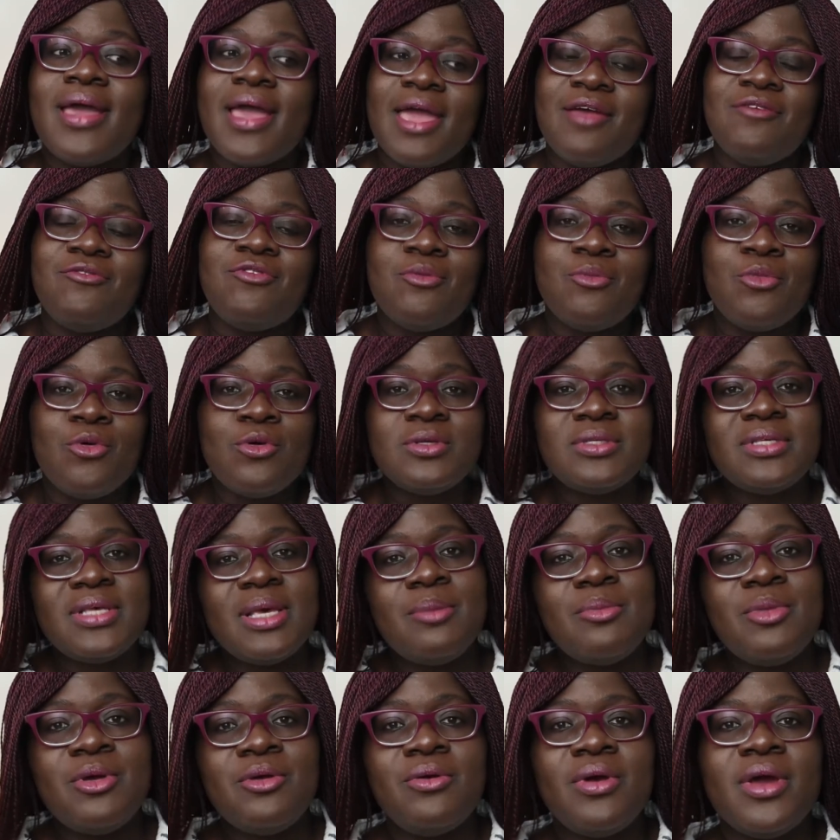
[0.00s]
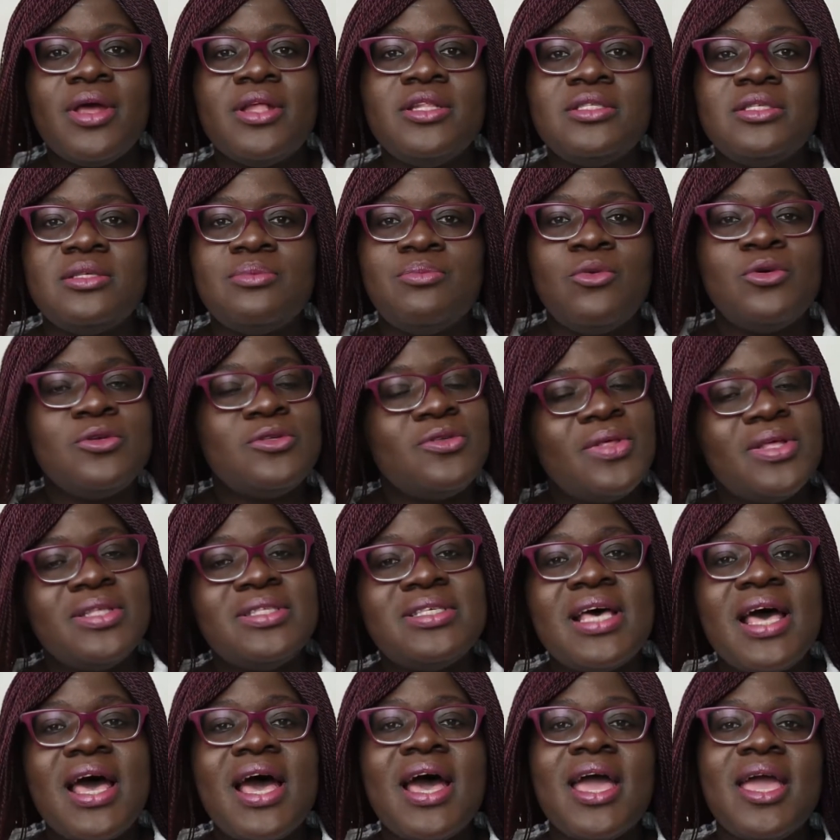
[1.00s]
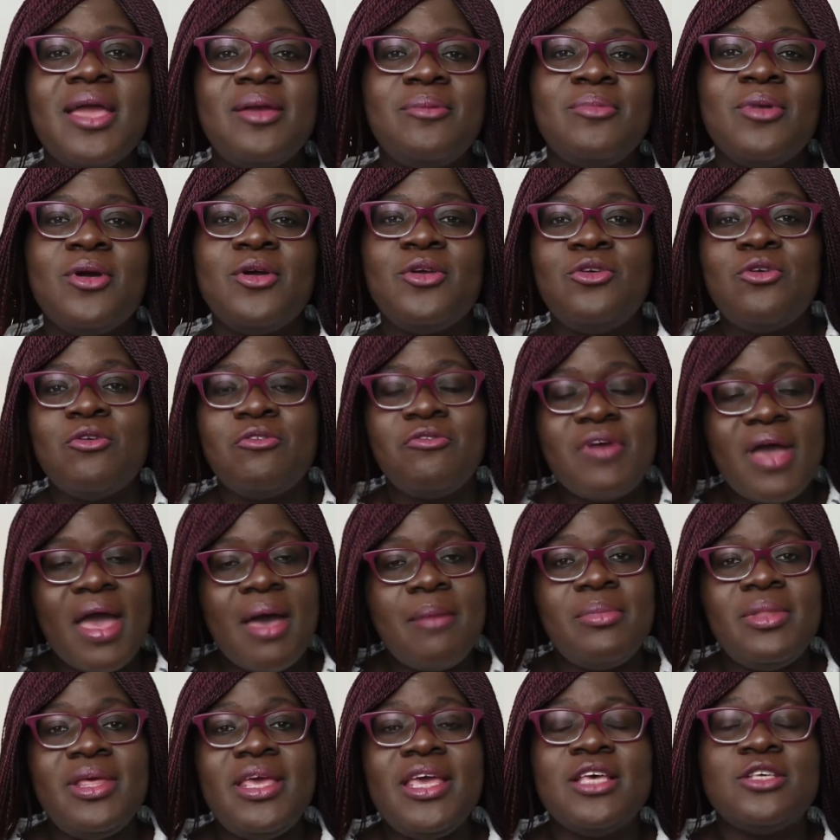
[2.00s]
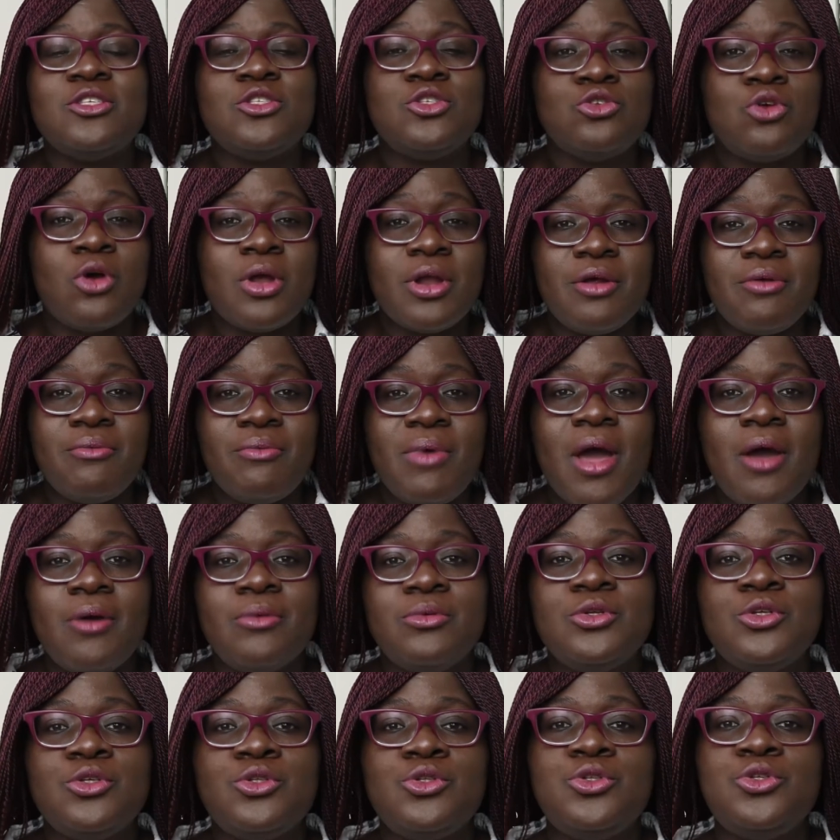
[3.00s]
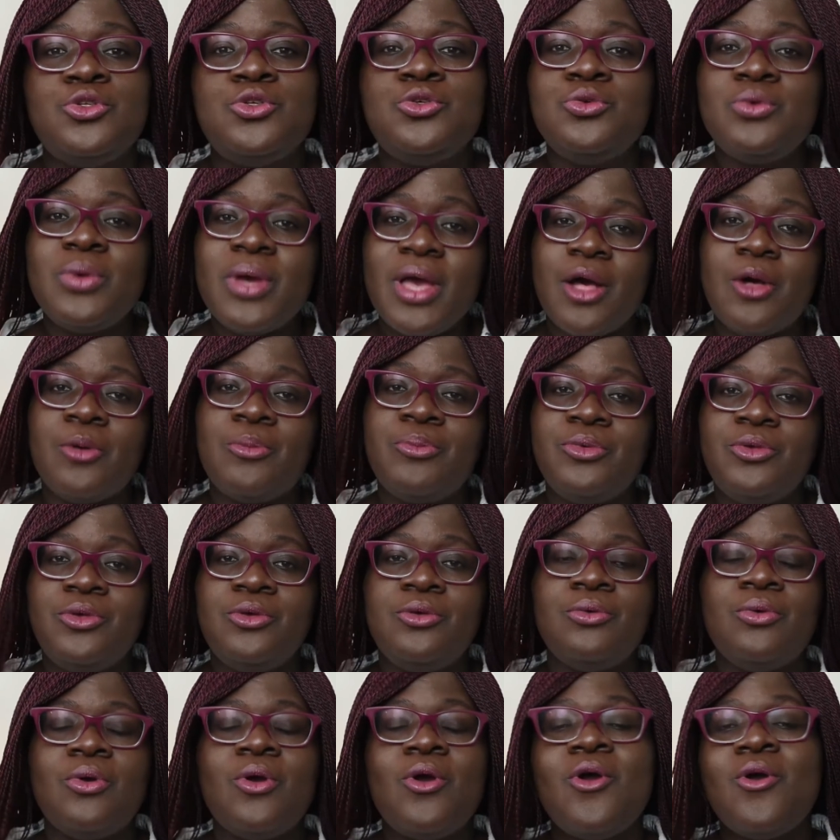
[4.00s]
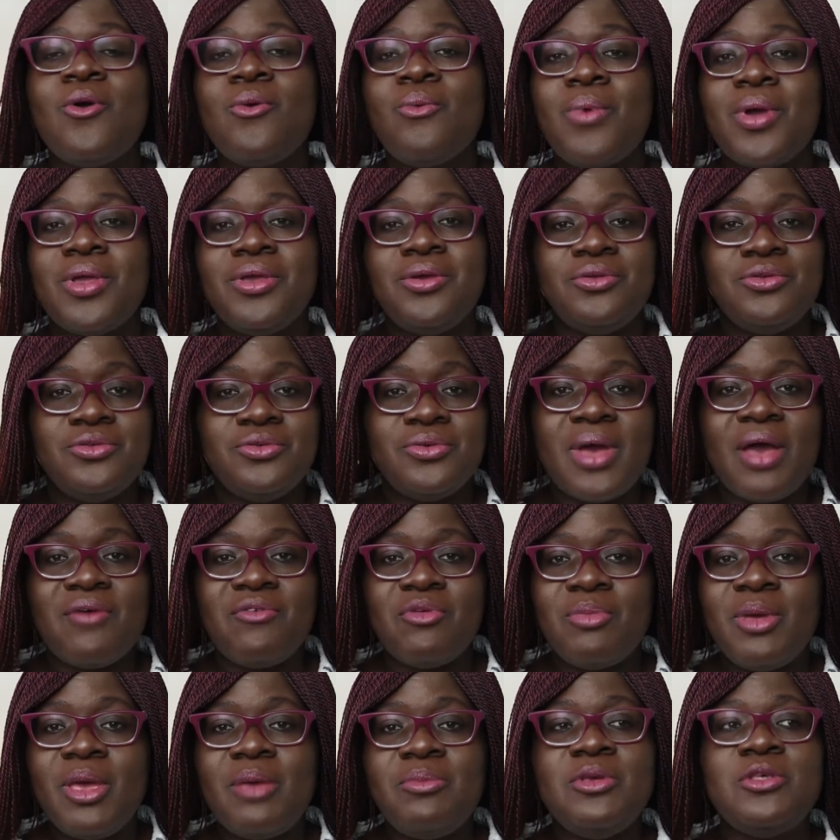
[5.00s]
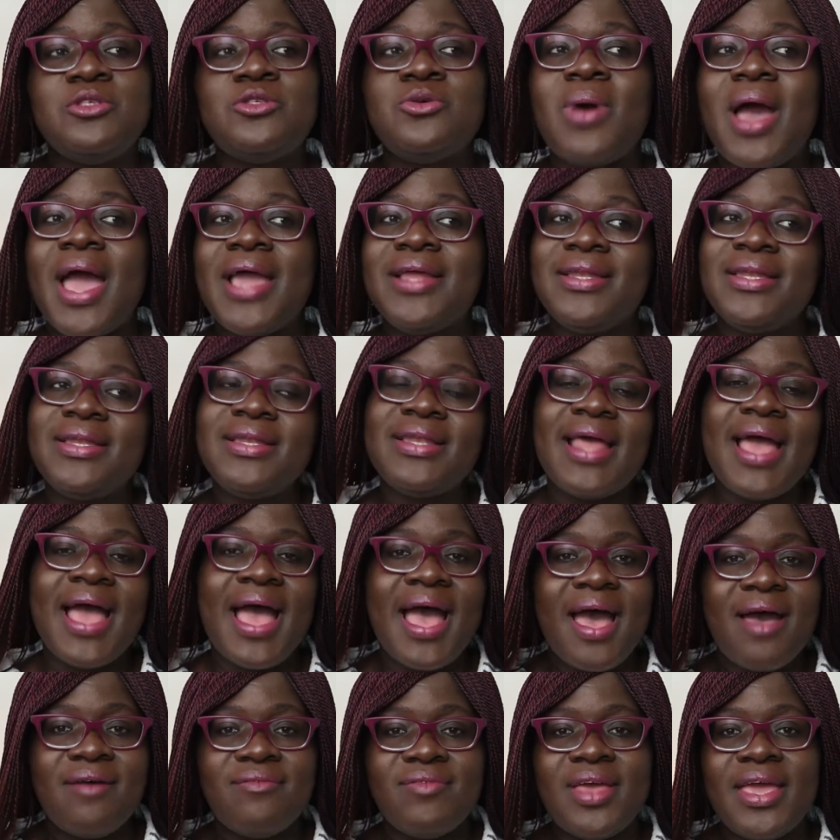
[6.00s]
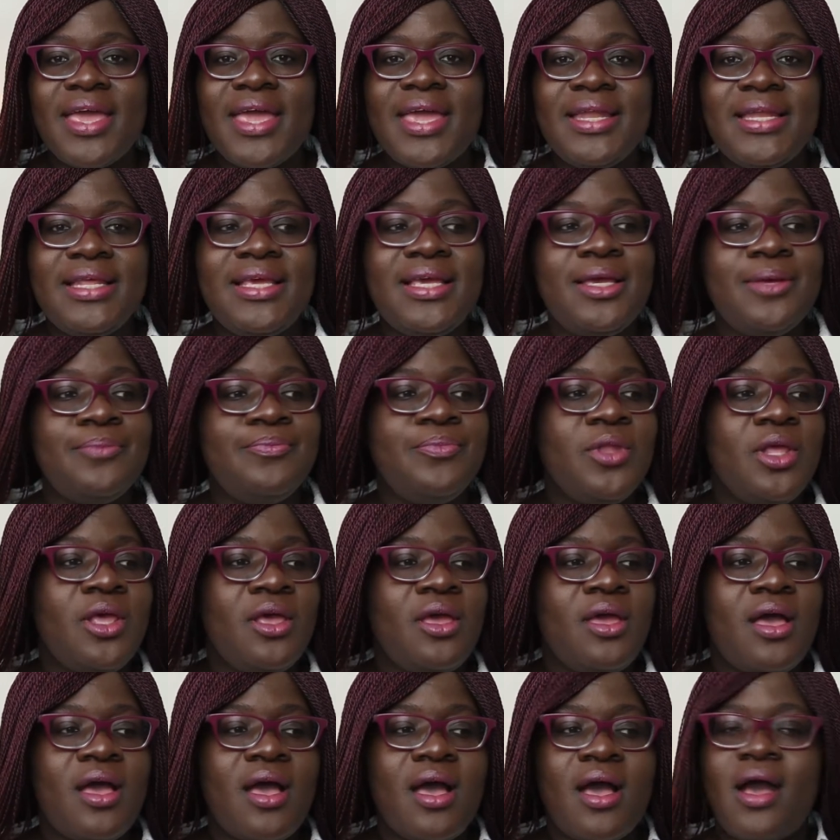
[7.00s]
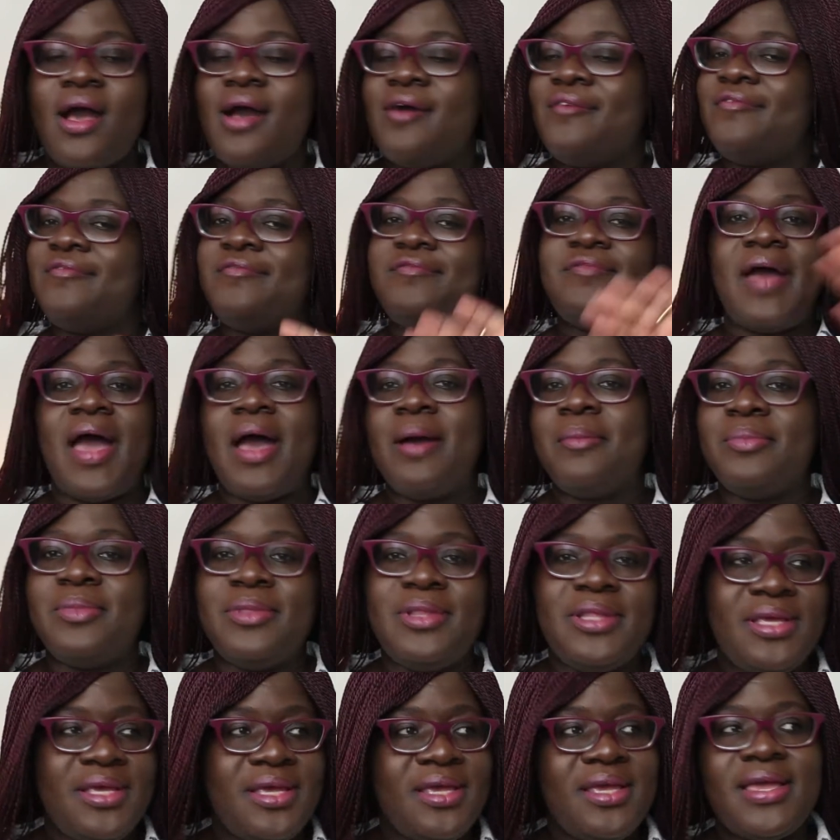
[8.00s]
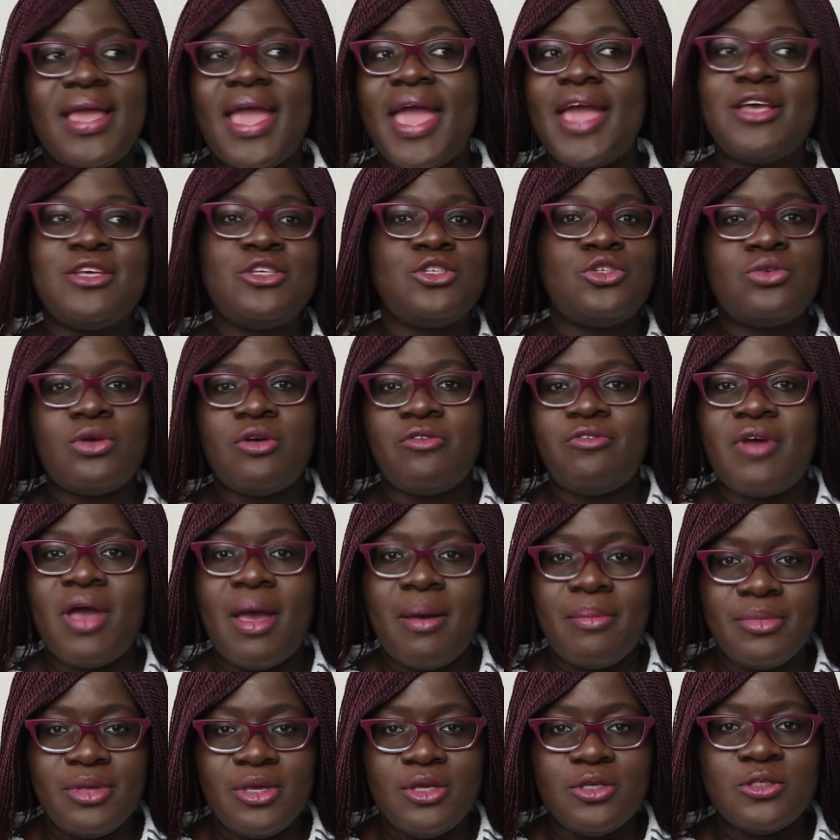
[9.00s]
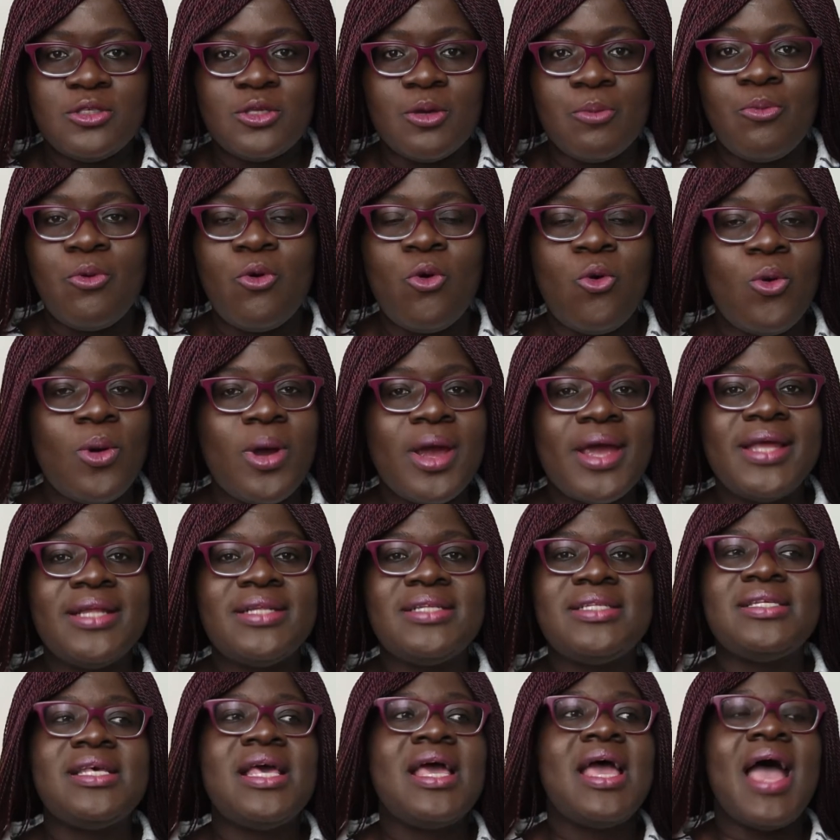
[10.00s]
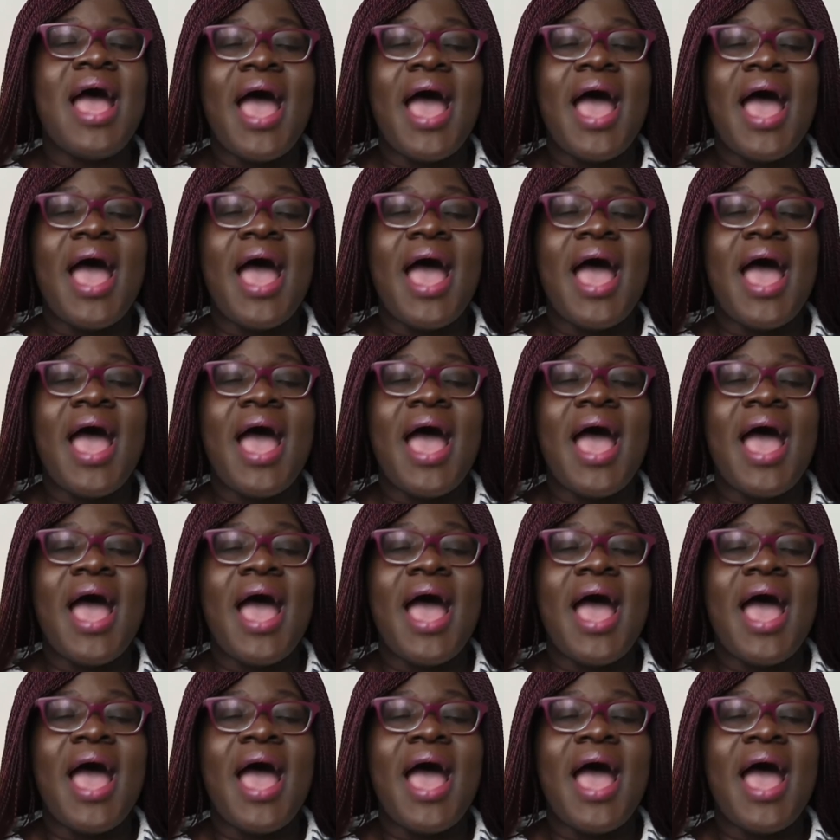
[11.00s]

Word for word: And for most immigrants, most of the time, your family is not around to help you when you do have a baby. So I didn't have any family, extra family support.